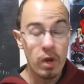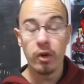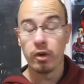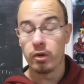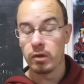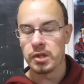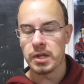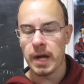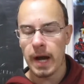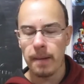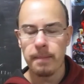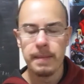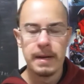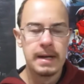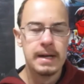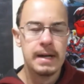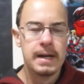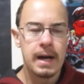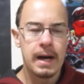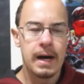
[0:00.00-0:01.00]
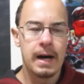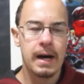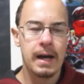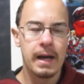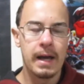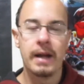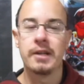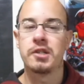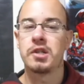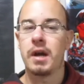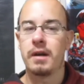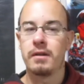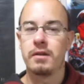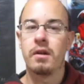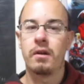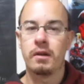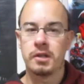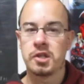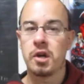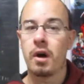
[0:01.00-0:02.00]
Good job. And I, you
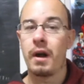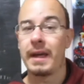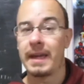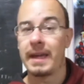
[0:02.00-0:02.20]
know, I saw it